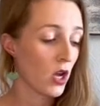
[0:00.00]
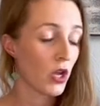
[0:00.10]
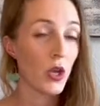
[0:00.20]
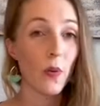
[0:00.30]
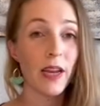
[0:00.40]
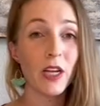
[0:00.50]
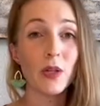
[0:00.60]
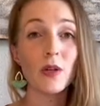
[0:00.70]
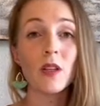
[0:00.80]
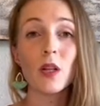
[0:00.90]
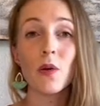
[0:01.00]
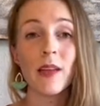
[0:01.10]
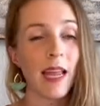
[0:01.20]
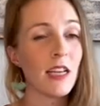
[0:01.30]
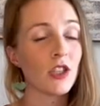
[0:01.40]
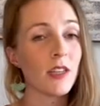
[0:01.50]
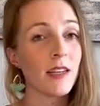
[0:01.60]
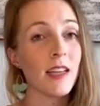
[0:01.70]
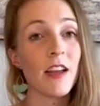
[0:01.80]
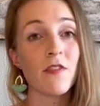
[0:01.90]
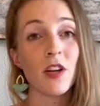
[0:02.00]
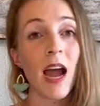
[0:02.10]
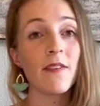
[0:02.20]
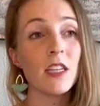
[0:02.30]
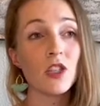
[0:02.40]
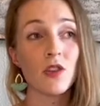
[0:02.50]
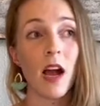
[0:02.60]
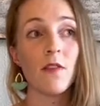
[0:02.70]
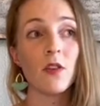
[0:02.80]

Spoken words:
You want to include the location. If they're having to travel,